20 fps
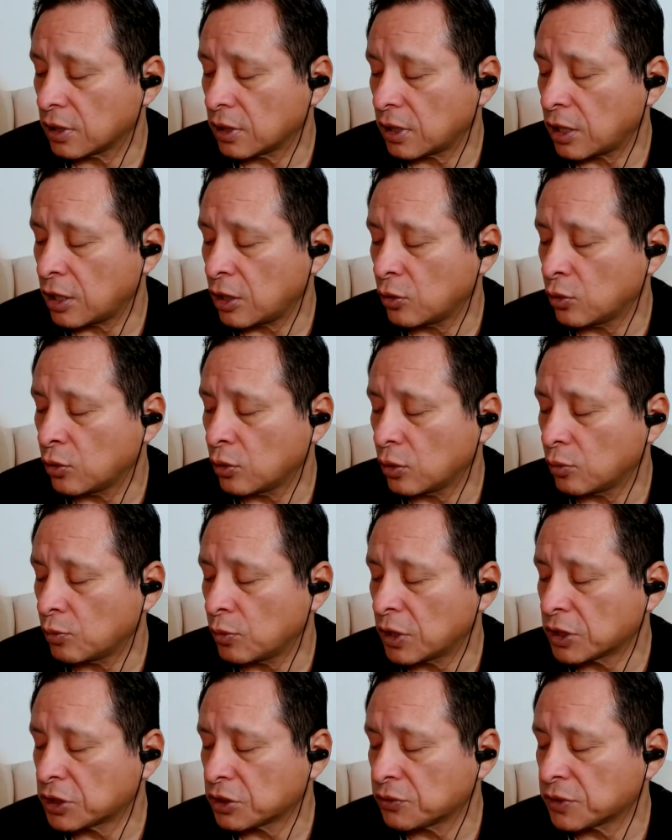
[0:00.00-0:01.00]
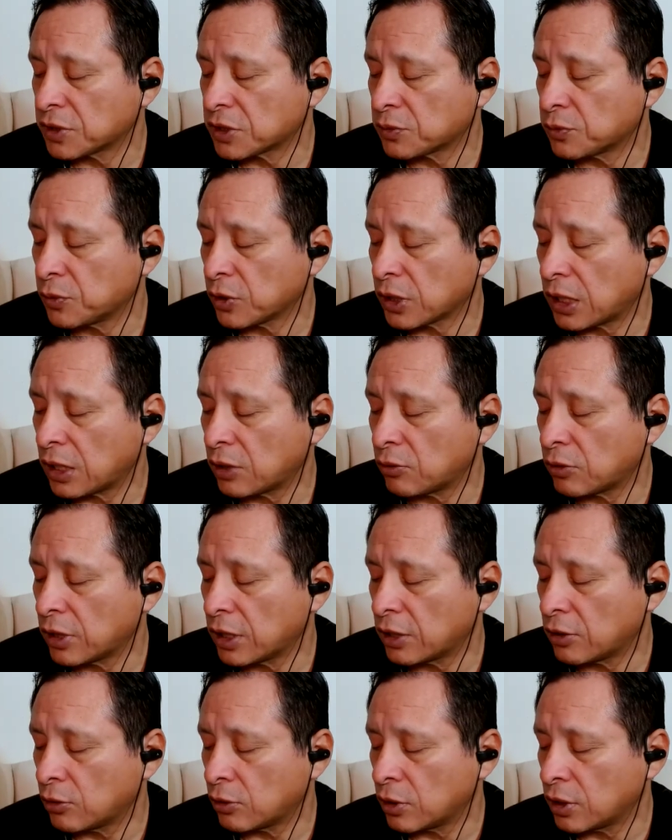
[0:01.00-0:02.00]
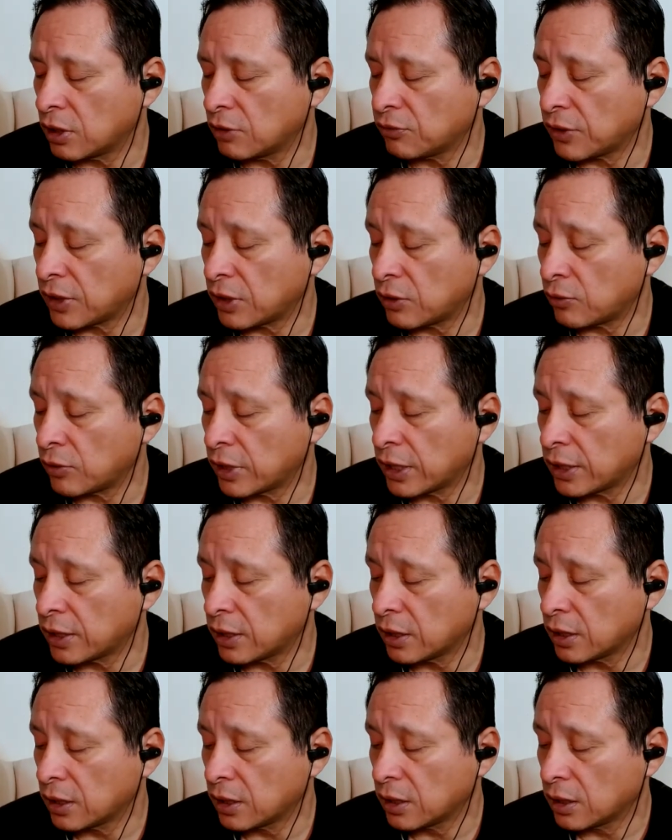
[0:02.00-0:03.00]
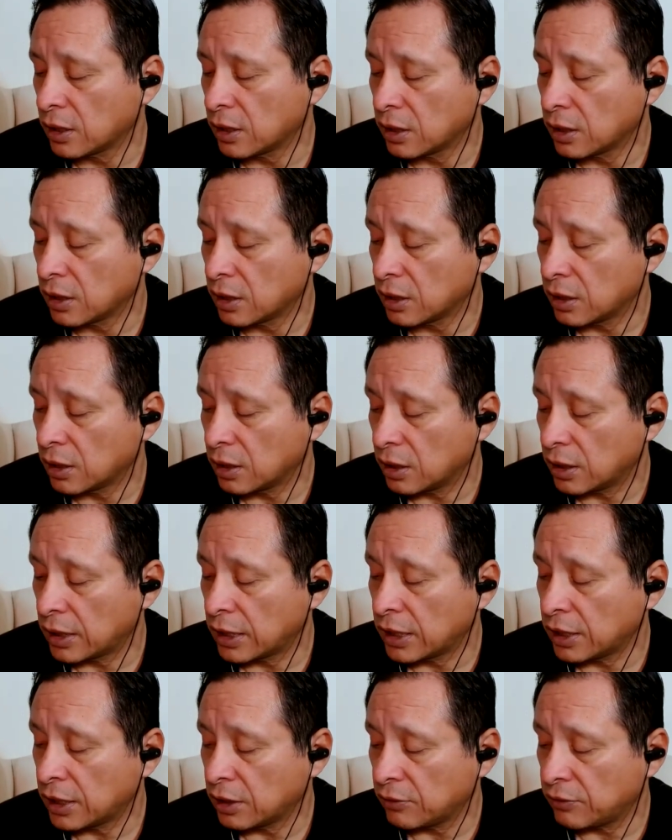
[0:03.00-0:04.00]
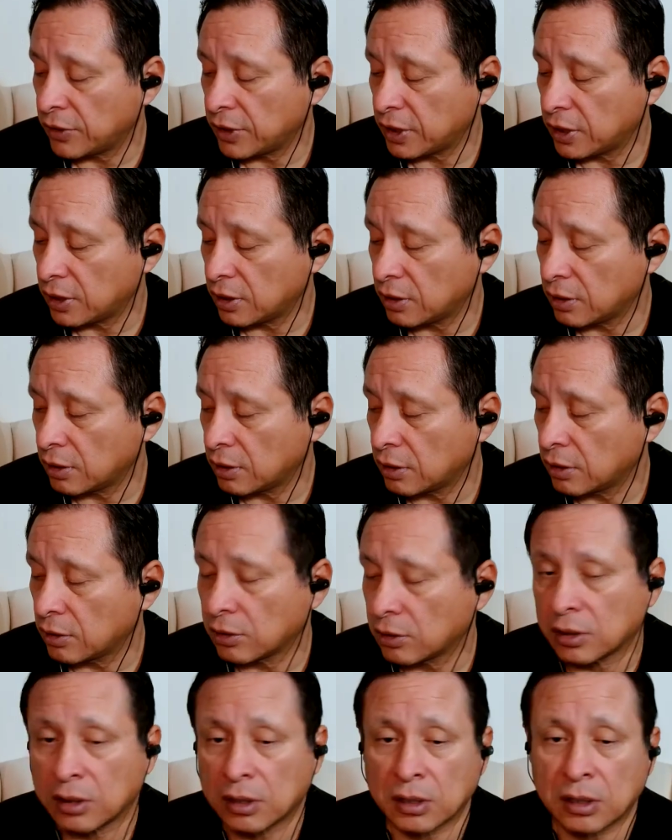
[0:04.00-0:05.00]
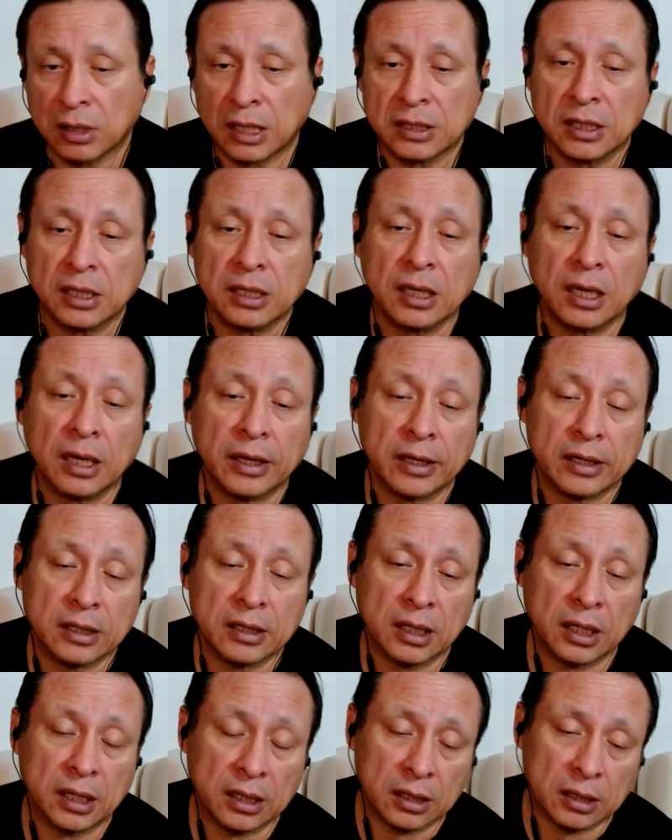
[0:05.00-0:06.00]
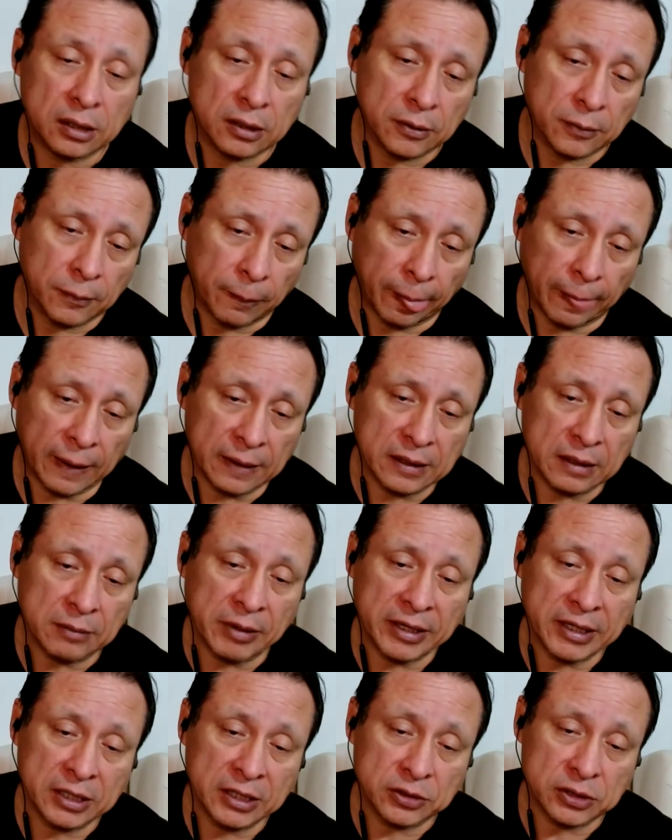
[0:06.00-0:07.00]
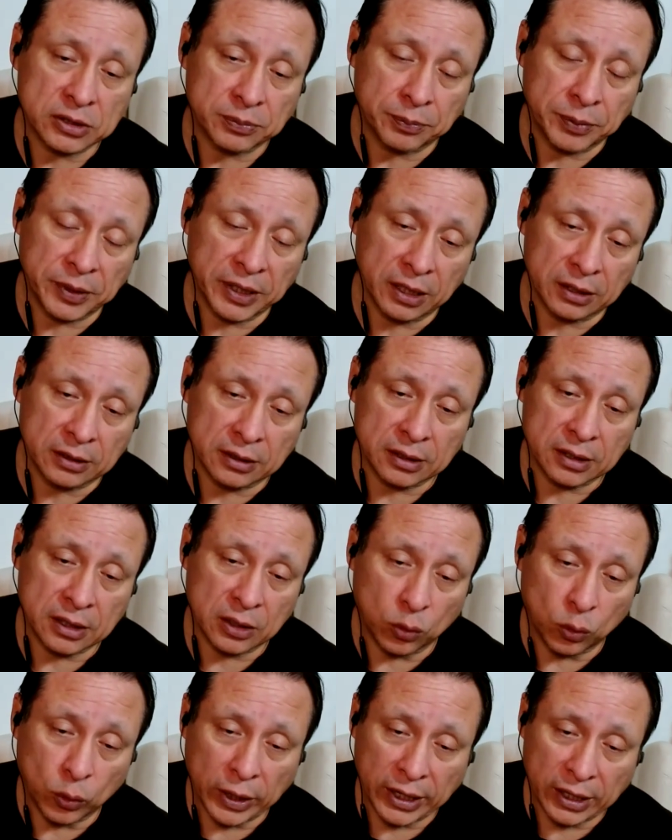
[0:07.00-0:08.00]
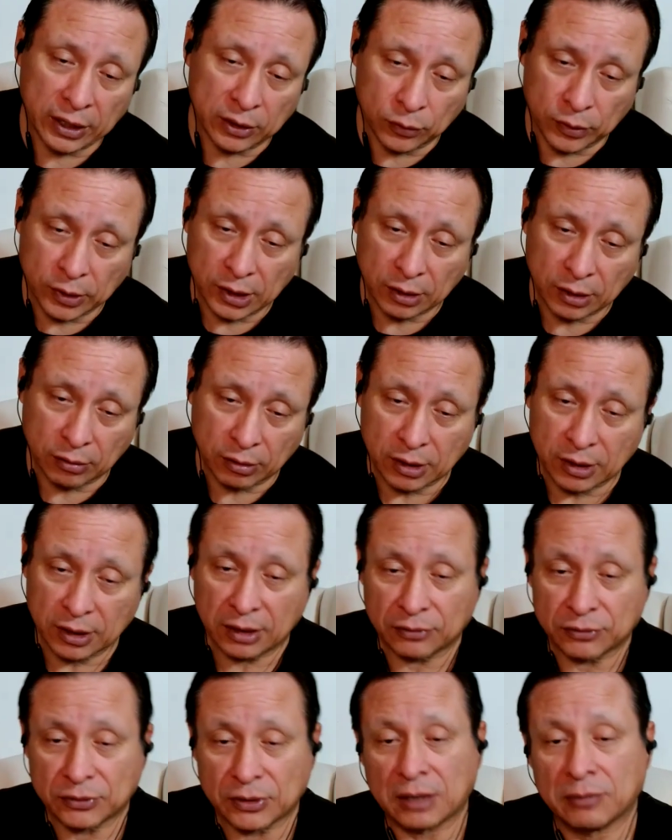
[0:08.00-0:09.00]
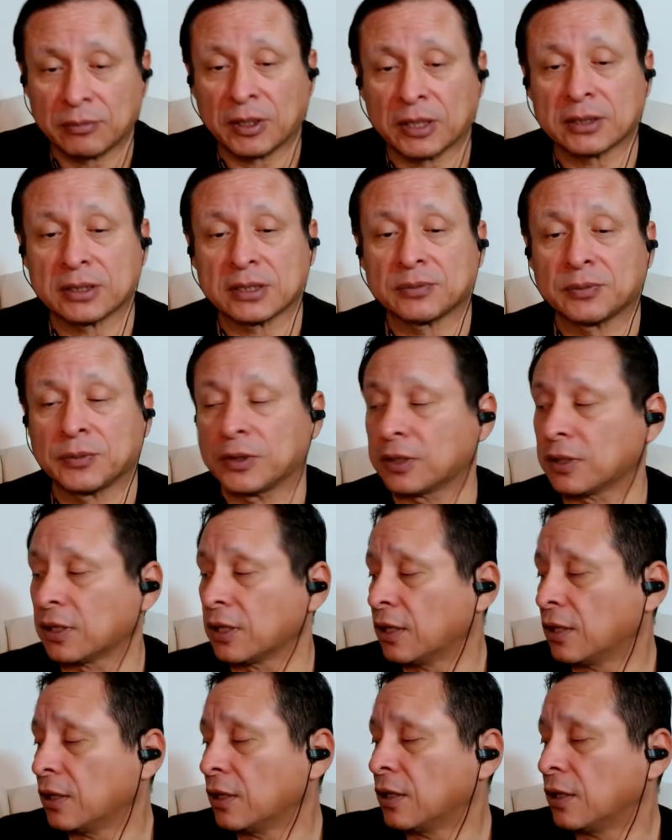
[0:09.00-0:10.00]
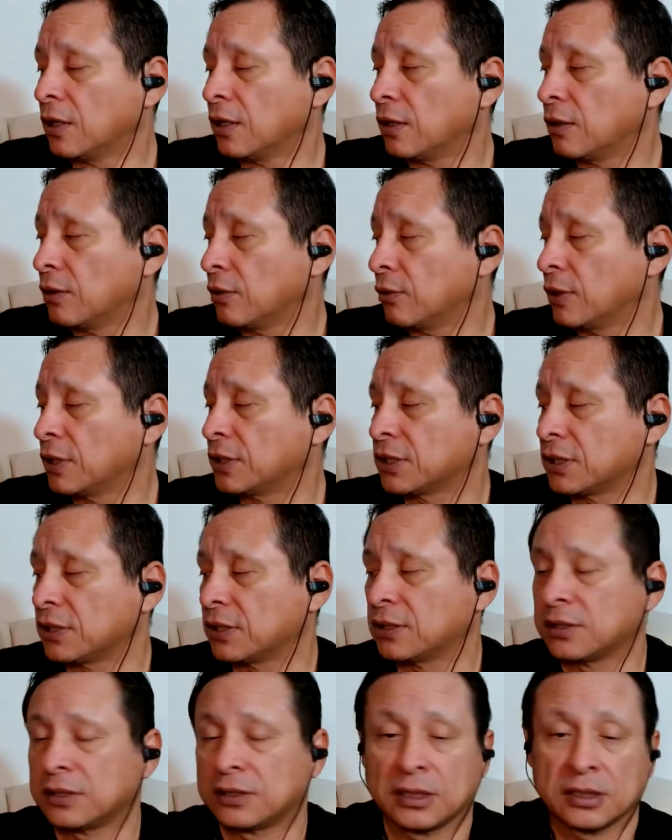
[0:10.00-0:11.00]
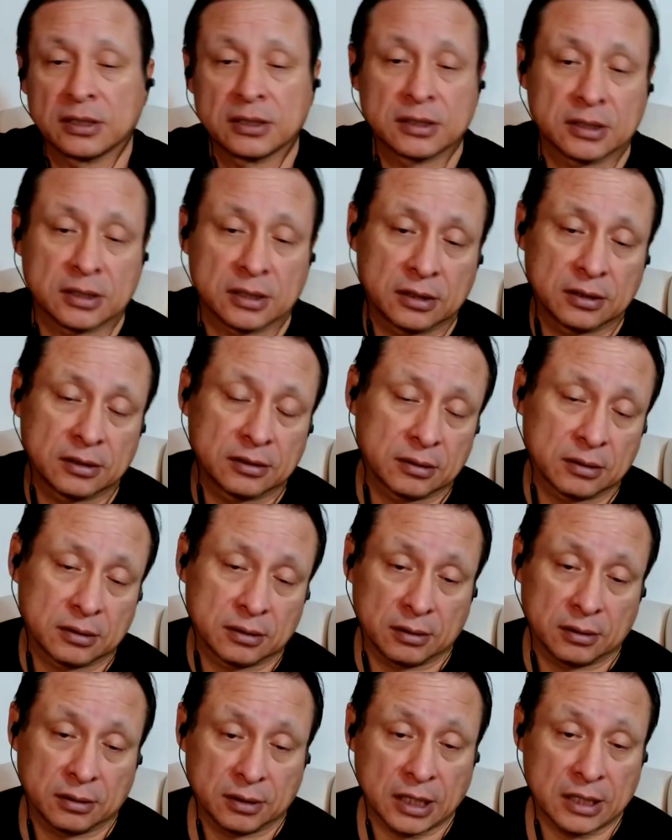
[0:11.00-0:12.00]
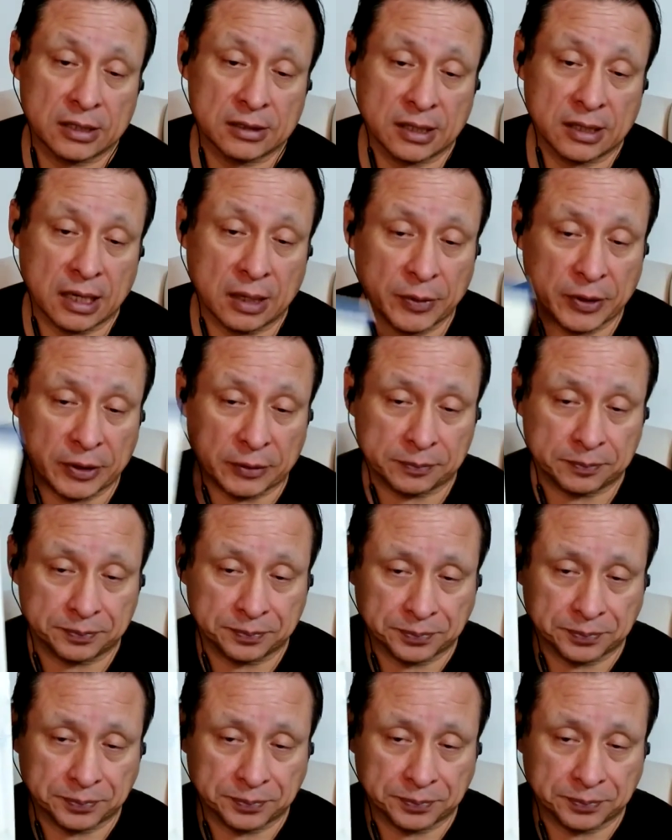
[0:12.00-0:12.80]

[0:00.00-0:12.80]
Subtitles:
how much of this book I read or if I read any of it. I think I had like, I think my interest peaked and then waned really quickly after I bought this book, which is just tends to happen.